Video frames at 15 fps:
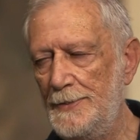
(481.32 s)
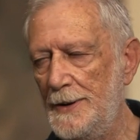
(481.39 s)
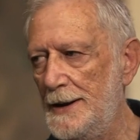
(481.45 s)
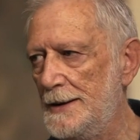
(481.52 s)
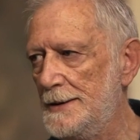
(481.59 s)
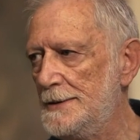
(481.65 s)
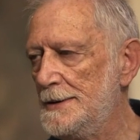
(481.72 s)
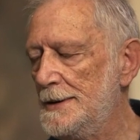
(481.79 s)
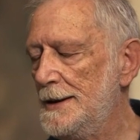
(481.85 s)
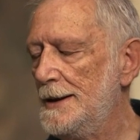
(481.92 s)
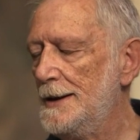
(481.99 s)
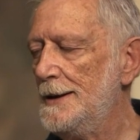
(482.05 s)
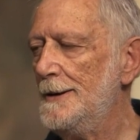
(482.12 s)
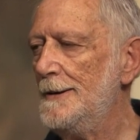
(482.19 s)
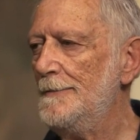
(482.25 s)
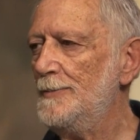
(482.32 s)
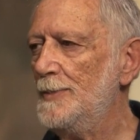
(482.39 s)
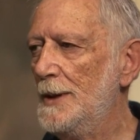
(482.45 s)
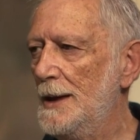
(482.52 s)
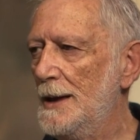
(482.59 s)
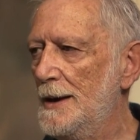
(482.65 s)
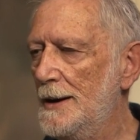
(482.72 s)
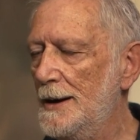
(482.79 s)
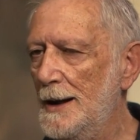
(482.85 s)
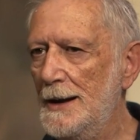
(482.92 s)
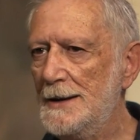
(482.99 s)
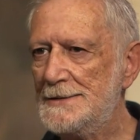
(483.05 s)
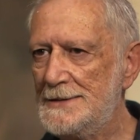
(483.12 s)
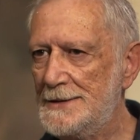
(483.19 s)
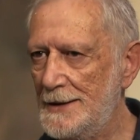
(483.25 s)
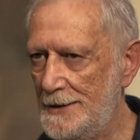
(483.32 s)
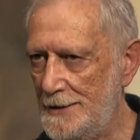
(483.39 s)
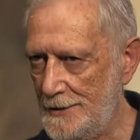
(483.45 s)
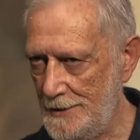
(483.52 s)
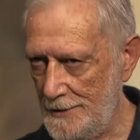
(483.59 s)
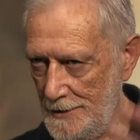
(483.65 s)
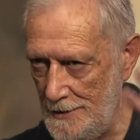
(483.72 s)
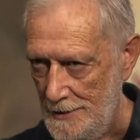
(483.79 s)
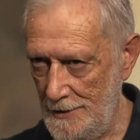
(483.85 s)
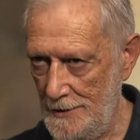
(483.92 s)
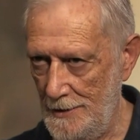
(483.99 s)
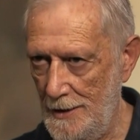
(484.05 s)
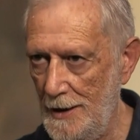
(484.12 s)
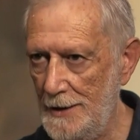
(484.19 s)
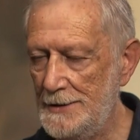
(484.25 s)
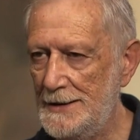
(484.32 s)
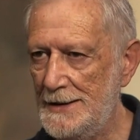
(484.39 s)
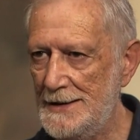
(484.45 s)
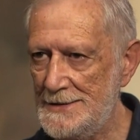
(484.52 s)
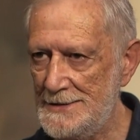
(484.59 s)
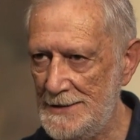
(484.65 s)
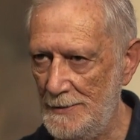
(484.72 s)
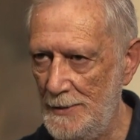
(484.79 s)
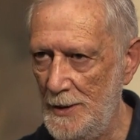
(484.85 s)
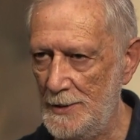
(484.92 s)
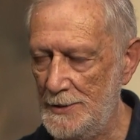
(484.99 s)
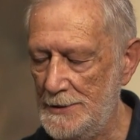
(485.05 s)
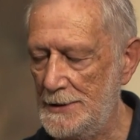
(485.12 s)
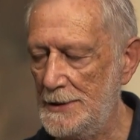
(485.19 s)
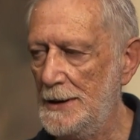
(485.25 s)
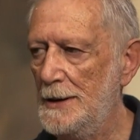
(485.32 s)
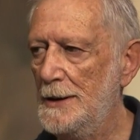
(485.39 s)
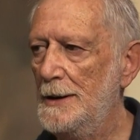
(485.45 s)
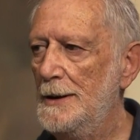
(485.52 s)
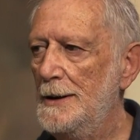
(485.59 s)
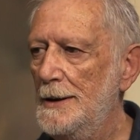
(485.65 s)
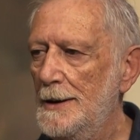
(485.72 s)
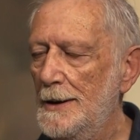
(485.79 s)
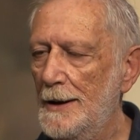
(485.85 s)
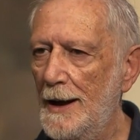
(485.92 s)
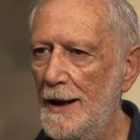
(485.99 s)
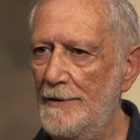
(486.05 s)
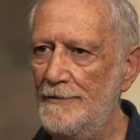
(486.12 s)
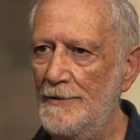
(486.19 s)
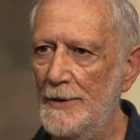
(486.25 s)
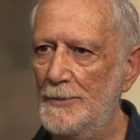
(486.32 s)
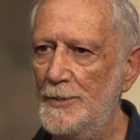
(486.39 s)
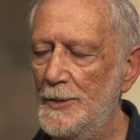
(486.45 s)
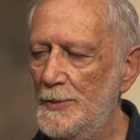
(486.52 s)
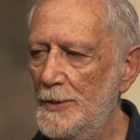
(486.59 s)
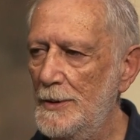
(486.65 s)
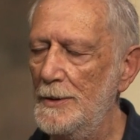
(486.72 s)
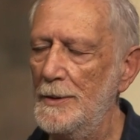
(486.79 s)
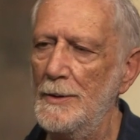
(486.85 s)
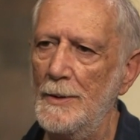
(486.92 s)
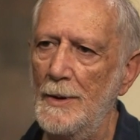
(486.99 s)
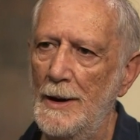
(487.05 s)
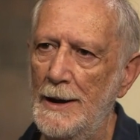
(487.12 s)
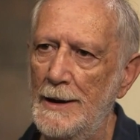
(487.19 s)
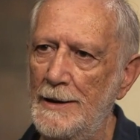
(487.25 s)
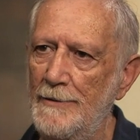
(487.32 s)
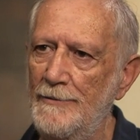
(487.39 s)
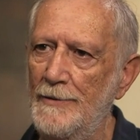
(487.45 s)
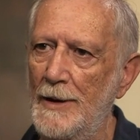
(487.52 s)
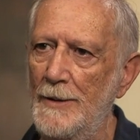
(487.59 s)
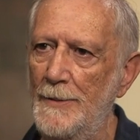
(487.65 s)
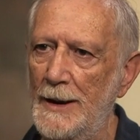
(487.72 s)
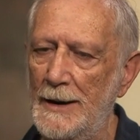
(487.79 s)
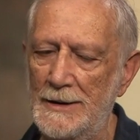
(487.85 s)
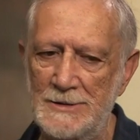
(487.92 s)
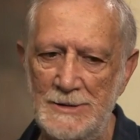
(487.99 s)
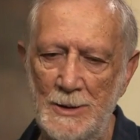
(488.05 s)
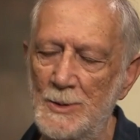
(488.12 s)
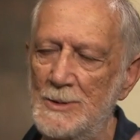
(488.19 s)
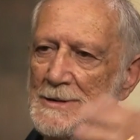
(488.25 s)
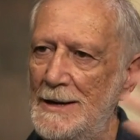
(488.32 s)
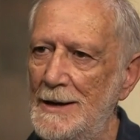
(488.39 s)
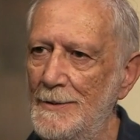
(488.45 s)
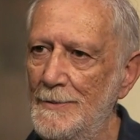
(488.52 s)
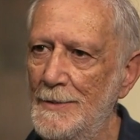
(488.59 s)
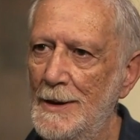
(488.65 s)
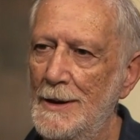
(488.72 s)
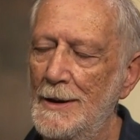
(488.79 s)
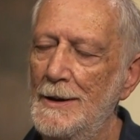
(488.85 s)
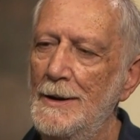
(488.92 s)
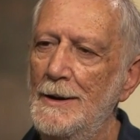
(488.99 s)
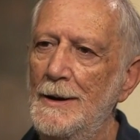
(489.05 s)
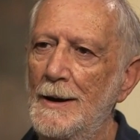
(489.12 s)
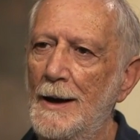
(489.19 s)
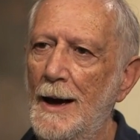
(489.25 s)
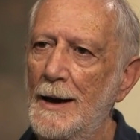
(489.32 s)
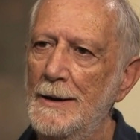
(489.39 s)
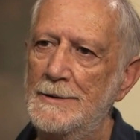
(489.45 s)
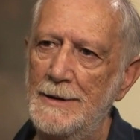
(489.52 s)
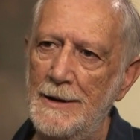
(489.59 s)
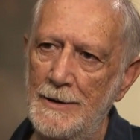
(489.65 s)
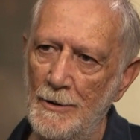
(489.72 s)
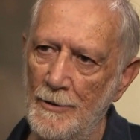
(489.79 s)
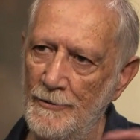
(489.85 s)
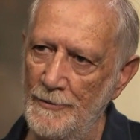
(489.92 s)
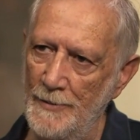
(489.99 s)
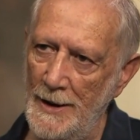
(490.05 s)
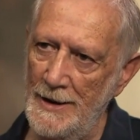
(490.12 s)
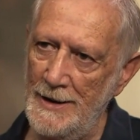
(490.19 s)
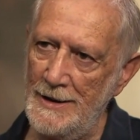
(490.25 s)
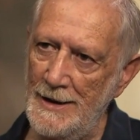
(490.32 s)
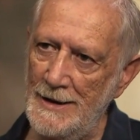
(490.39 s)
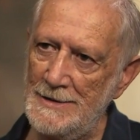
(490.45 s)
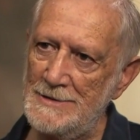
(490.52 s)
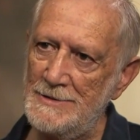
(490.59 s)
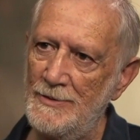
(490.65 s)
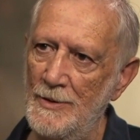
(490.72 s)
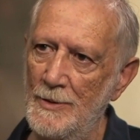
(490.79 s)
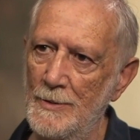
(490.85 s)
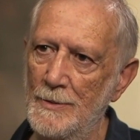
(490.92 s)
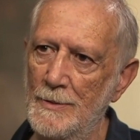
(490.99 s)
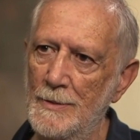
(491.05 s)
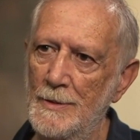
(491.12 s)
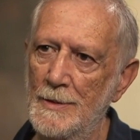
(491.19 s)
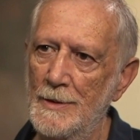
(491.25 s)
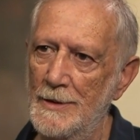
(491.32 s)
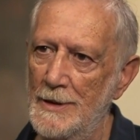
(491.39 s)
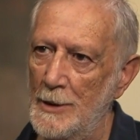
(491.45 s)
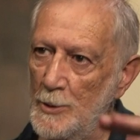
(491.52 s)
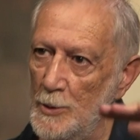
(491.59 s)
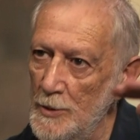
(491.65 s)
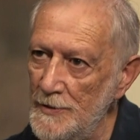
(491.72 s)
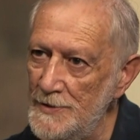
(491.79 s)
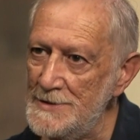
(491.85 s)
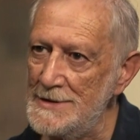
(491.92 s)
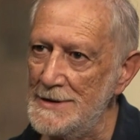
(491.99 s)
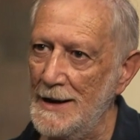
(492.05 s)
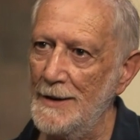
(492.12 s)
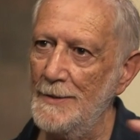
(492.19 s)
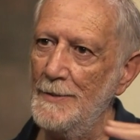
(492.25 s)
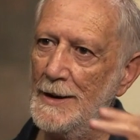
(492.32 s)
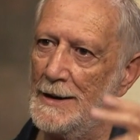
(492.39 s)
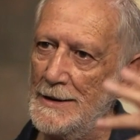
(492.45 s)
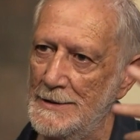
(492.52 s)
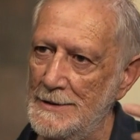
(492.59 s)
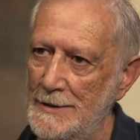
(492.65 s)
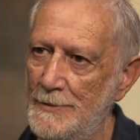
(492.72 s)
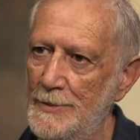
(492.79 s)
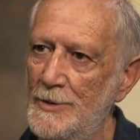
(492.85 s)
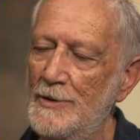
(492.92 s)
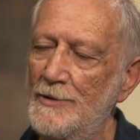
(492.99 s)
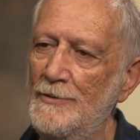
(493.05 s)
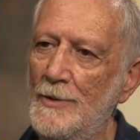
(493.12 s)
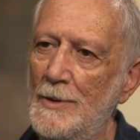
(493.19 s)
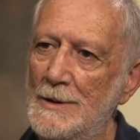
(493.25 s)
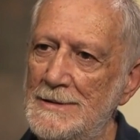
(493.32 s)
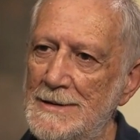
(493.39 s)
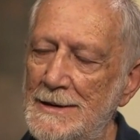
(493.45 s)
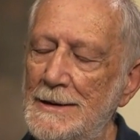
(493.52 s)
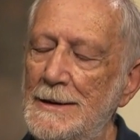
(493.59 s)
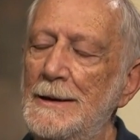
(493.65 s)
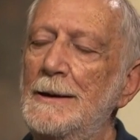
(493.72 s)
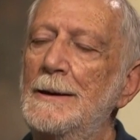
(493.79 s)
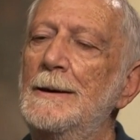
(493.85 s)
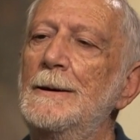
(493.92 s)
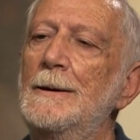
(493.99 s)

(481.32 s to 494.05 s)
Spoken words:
paint realistic ideas about life and people. You know, like if I make Jerusalem, I take off many things from the roofs. I make it a beautiful city.